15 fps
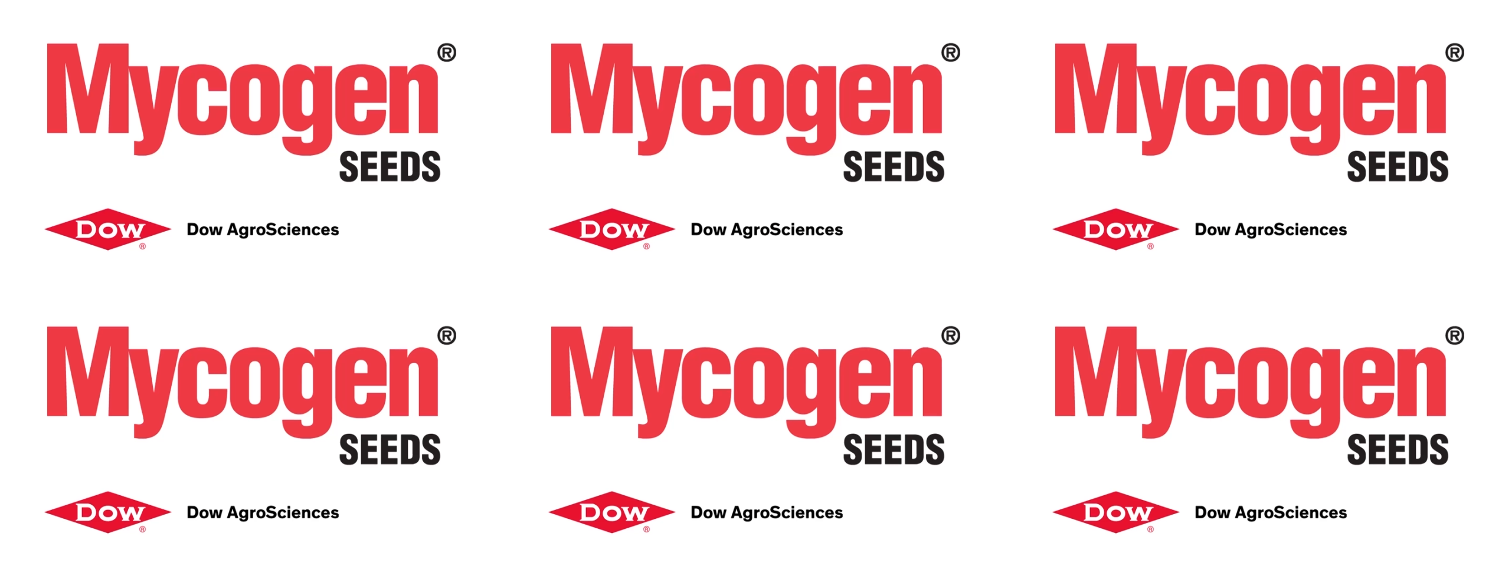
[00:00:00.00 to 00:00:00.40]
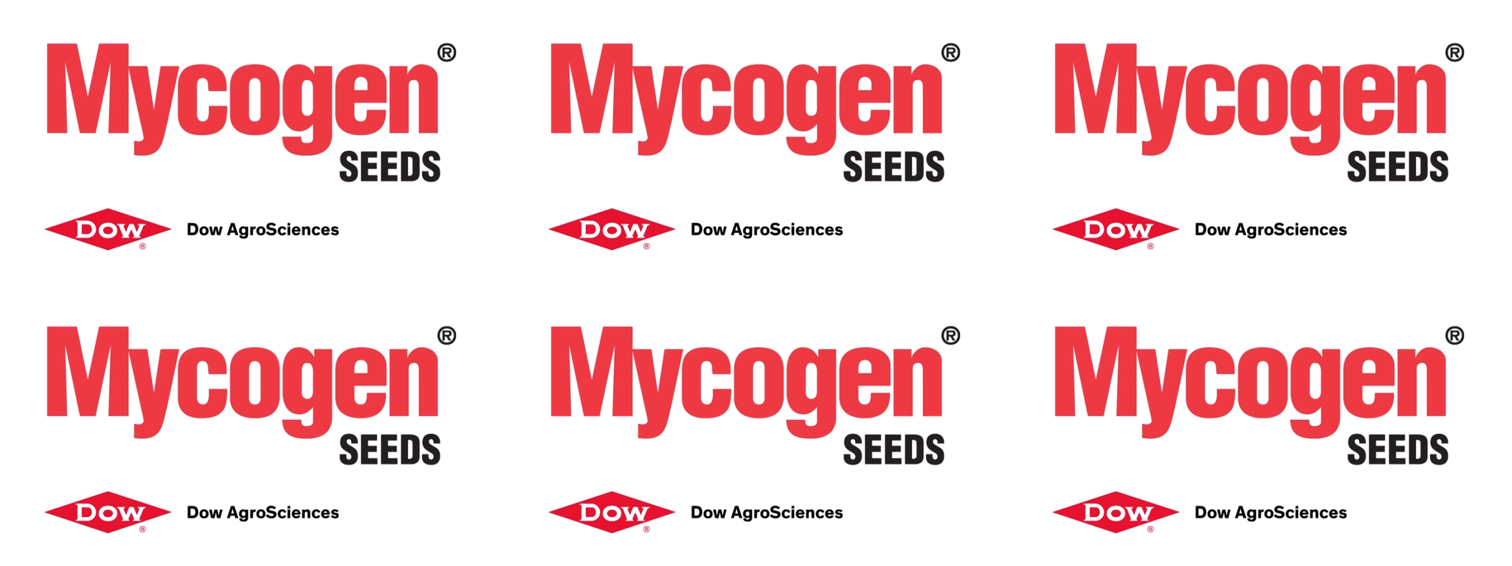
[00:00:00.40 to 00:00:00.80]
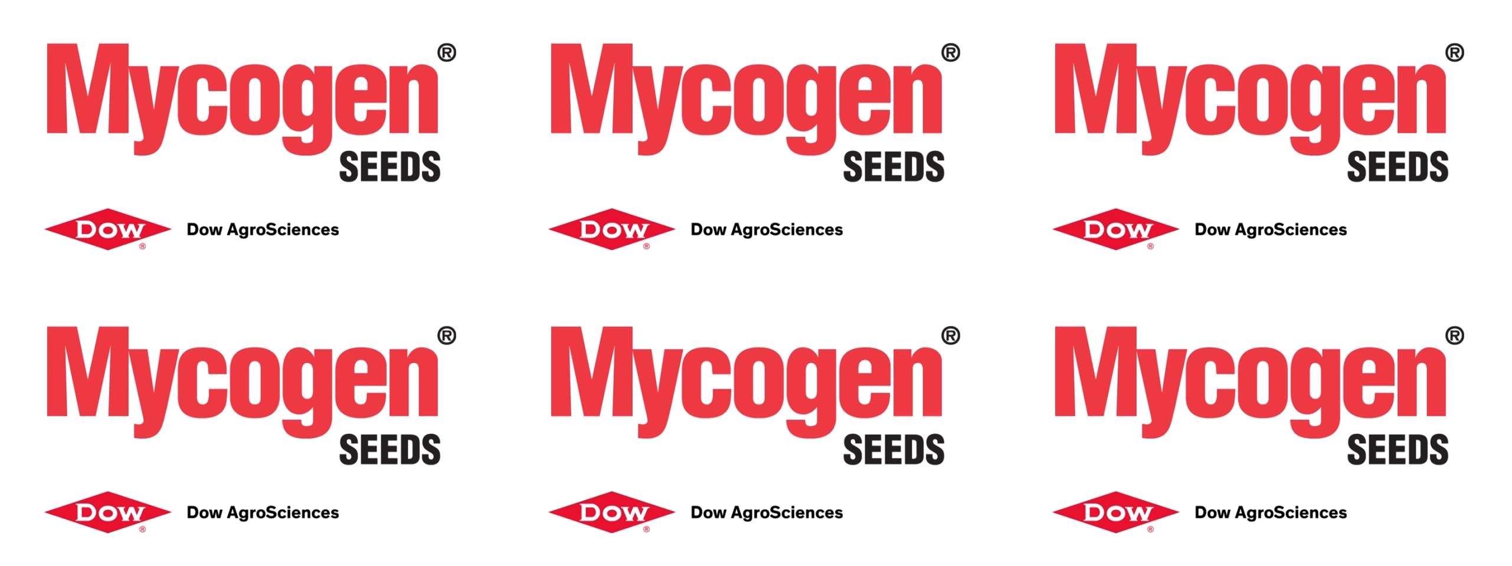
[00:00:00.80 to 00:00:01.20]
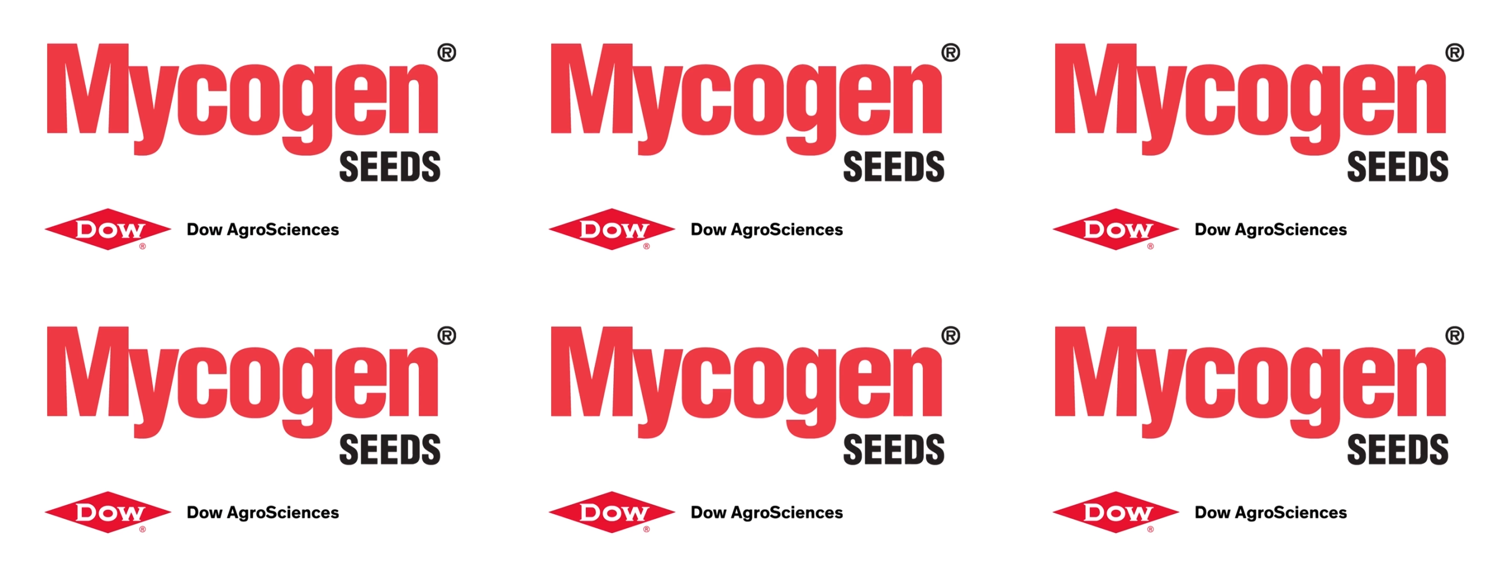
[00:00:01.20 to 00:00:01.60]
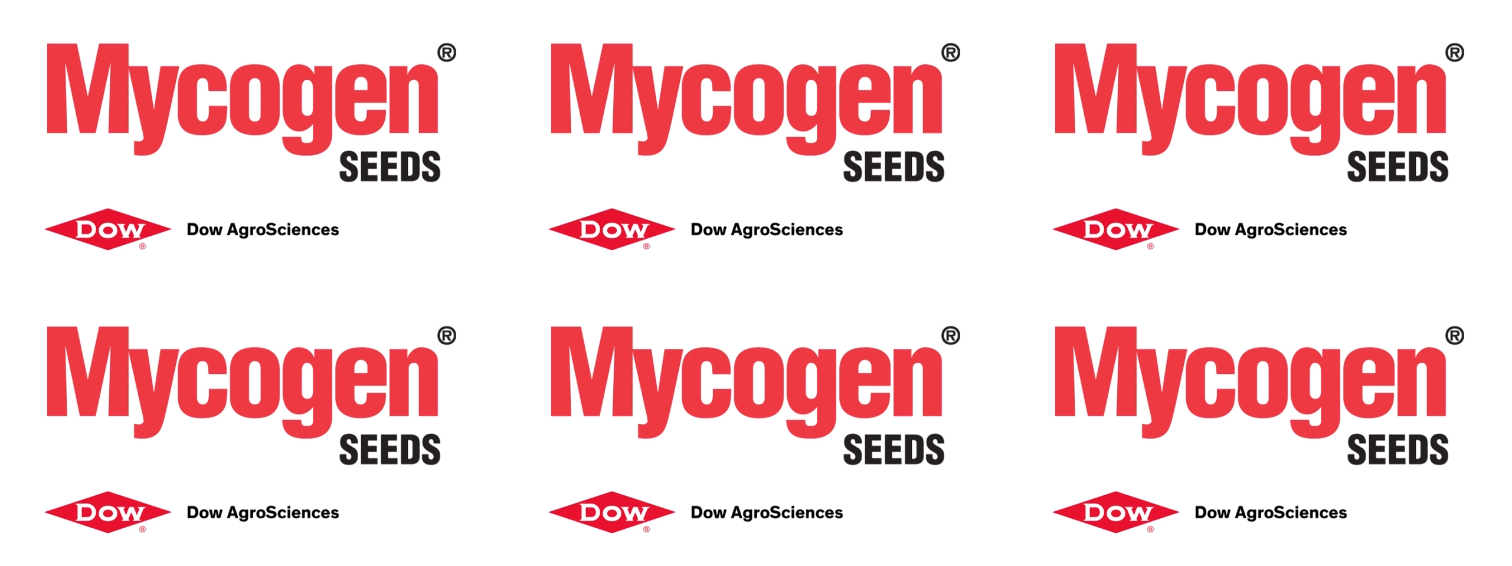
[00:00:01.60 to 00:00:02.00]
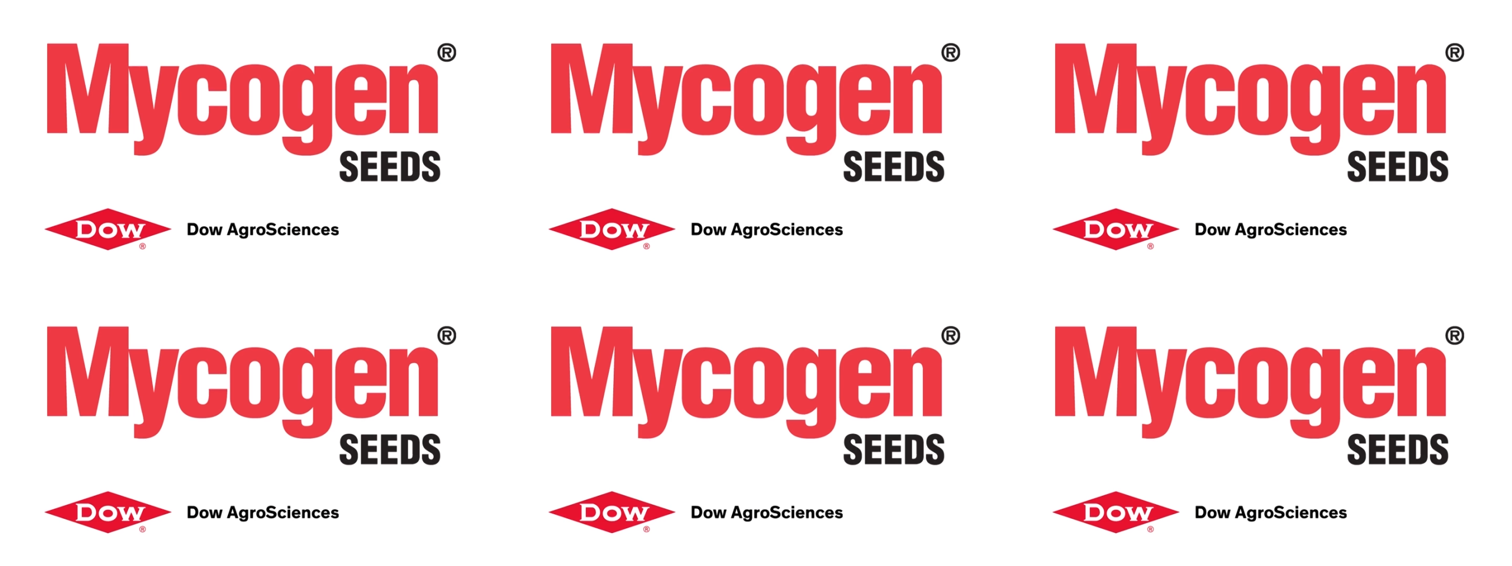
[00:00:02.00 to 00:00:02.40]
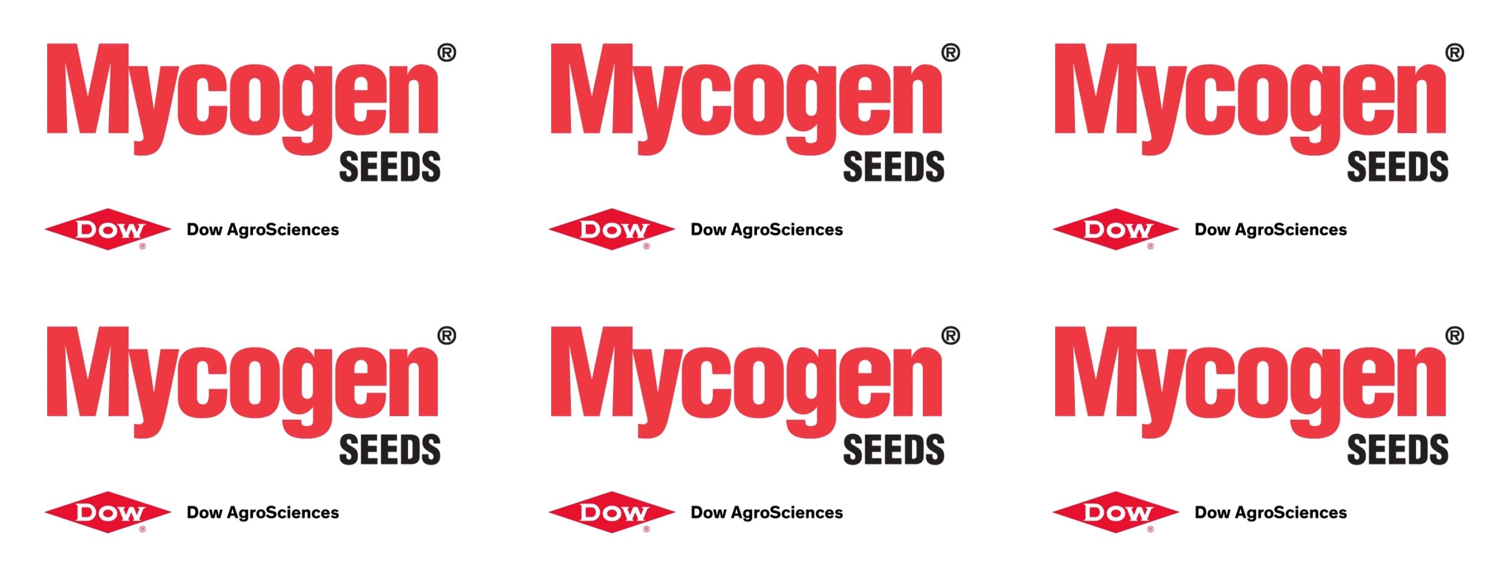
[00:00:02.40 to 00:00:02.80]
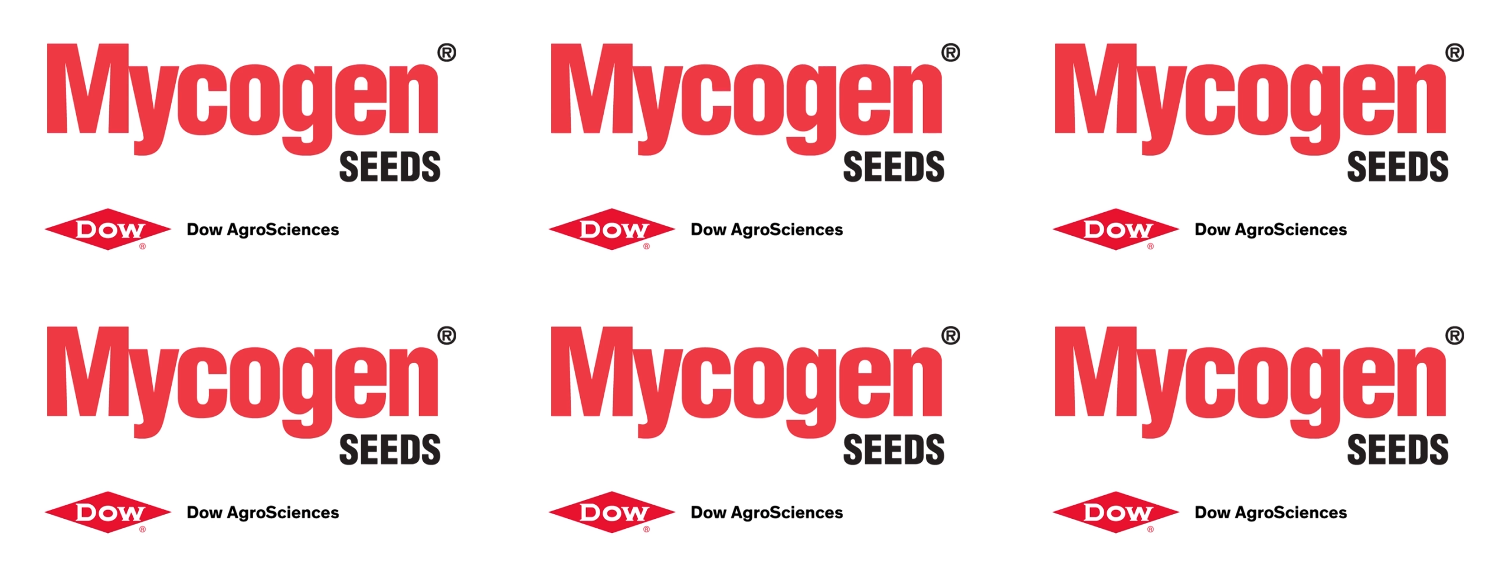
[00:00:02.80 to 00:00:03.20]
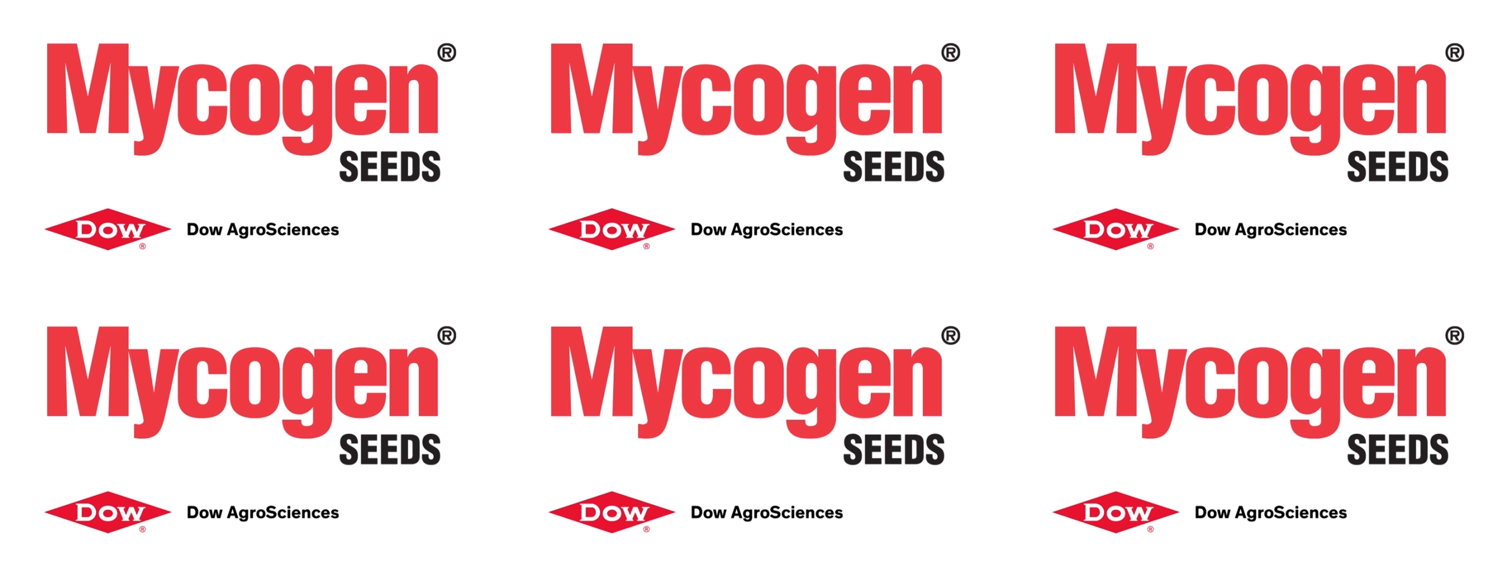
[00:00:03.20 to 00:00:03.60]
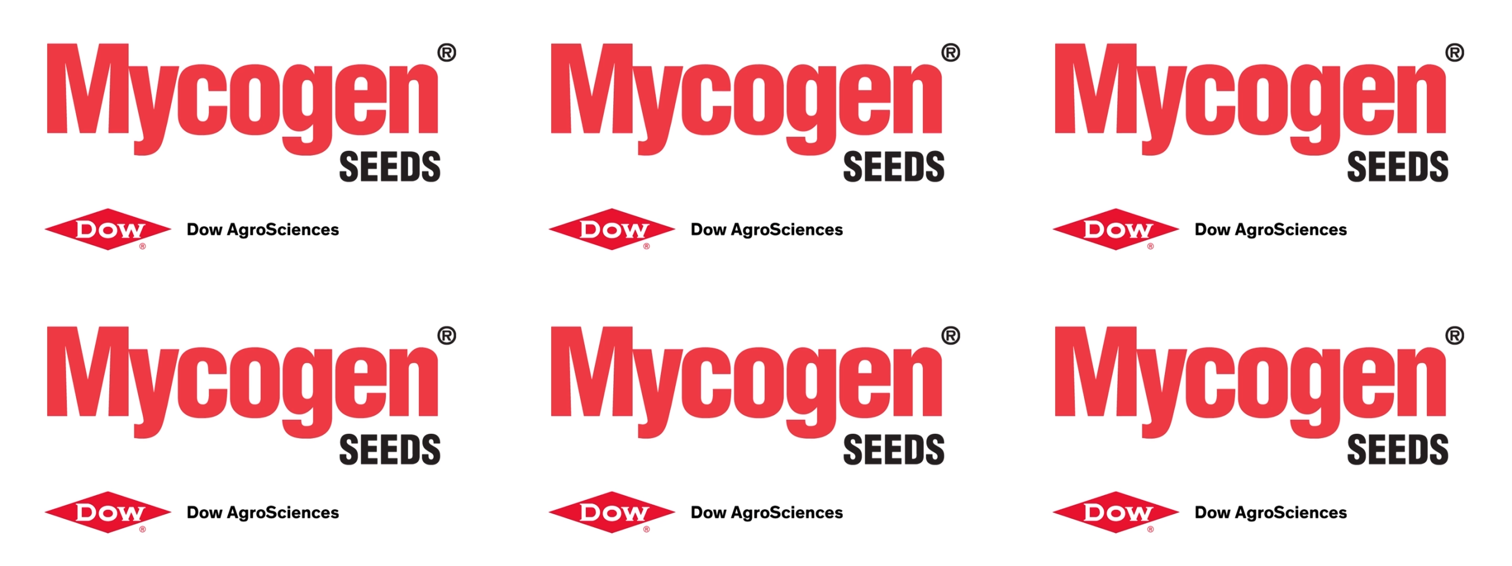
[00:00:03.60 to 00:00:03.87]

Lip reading: [unreadable: no face in view]